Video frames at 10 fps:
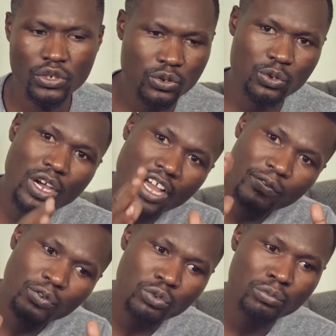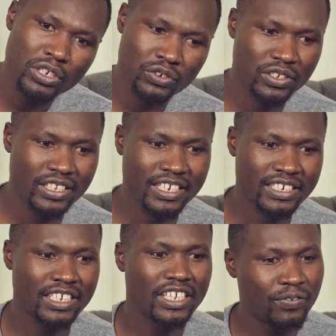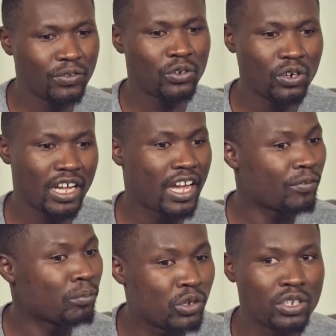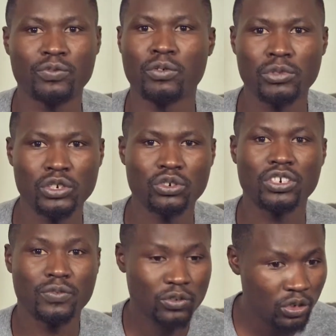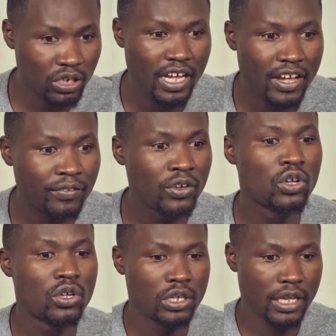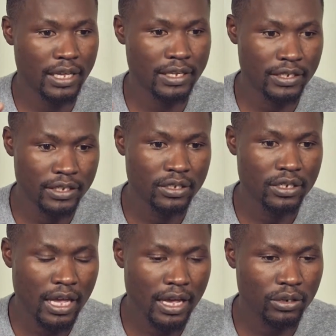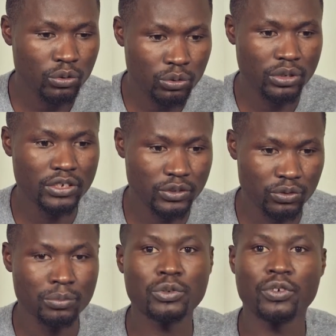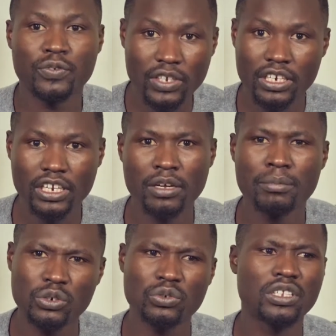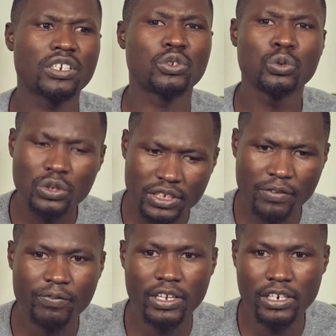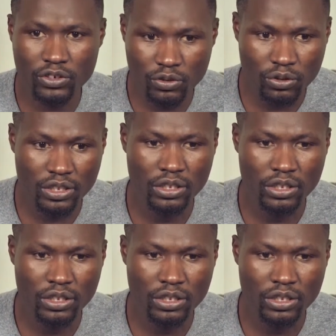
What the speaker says: So you have to make sure that if you don't have more information, if you don't have good streams of income, make sure that you save the little